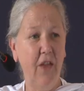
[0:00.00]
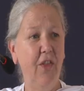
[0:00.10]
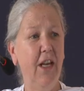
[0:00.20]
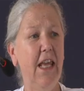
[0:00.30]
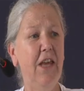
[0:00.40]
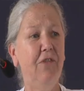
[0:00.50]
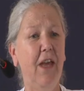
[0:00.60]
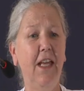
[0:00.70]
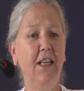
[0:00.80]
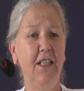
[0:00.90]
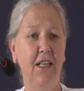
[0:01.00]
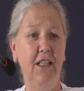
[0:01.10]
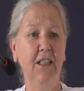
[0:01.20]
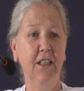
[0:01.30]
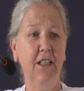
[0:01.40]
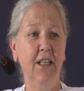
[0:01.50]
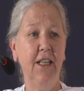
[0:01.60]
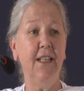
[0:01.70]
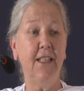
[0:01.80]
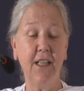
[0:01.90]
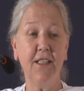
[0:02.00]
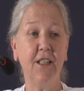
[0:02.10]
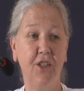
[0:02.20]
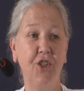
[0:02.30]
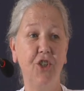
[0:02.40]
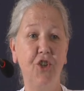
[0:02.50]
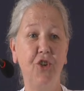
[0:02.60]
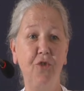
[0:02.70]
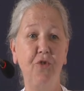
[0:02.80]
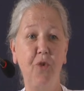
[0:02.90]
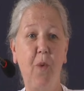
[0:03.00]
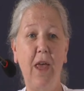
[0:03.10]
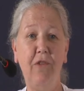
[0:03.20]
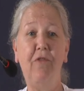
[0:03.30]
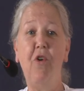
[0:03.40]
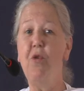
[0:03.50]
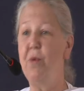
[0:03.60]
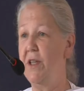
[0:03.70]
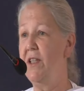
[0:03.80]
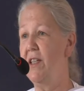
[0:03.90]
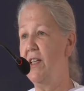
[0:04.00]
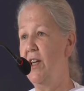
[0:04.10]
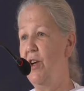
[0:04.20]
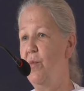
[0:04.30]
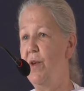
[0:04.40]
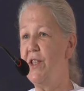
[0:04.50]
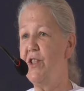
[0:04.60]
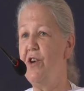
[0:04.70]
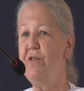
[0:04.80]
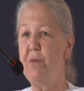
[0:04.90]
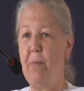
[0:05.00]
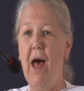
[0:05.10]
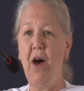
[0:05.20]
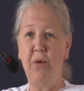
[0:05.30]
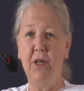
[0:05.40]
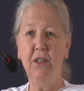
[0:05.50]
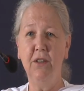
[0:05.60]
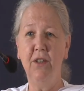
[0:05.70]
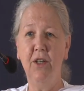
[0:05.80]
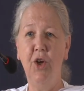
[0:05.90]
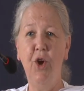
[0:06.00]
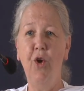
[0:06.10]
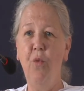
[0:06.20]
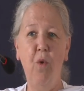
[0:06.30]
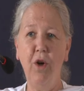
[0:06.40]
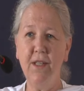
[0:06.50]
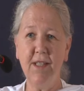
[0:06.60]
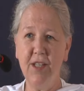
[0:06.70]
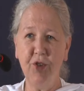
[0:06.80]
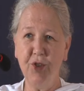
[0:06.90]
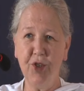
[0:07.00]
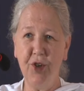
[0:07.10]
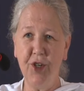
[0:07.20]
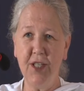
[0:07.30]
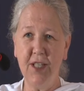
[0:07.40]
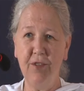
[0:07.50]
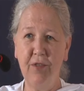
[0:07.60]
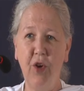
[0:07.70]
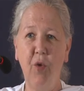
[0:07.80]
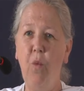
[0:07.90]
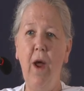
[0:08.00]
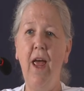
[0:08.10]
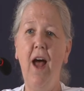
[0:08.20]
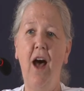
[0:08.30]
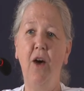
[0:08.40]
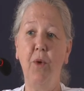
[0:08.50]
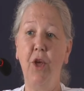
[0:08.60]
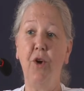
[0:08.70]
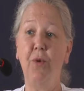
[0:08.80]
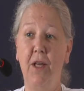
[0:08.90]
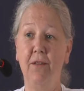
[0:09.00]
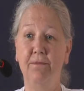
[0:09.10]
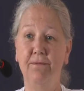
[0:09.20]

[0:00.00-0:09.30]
that if India doesn't show the way forward with soft power, what is the alternative? Where are we going?